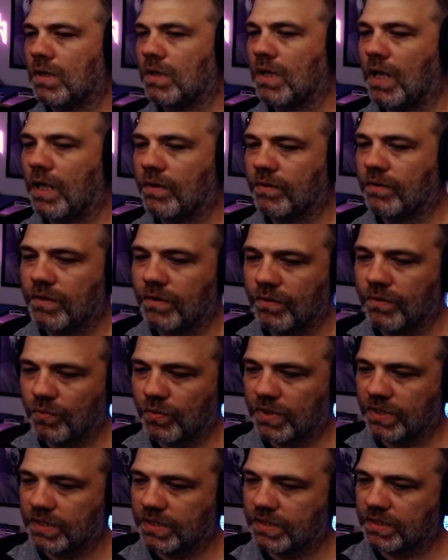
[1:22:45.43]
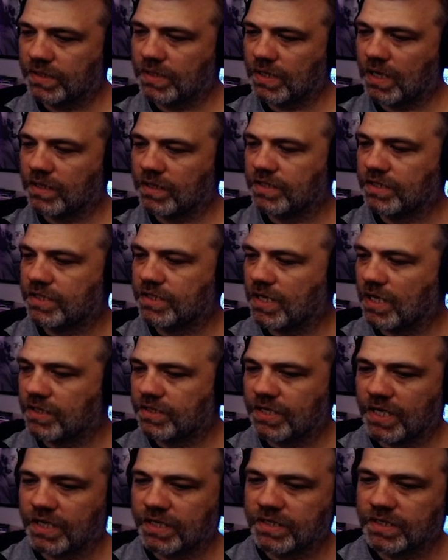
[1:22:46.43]
I don't know what. I'll
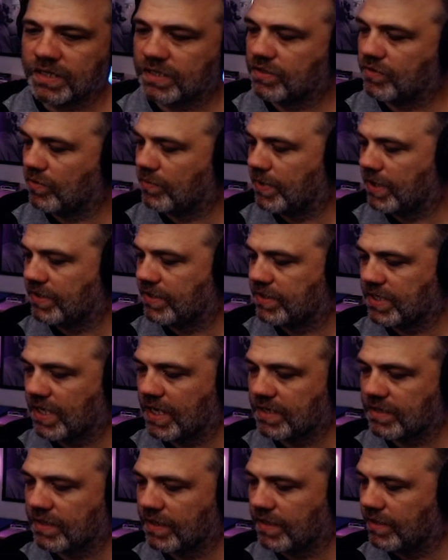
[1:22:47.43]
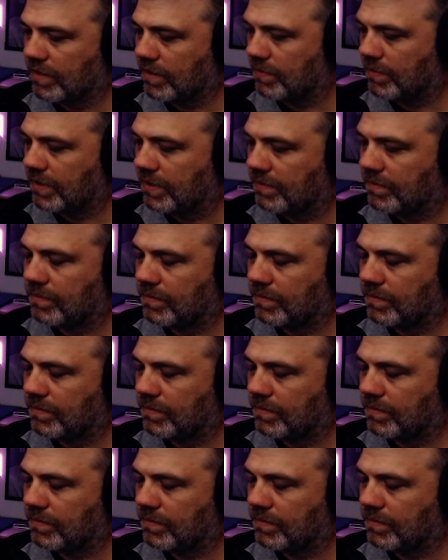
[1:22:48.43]
change this to a better size later, but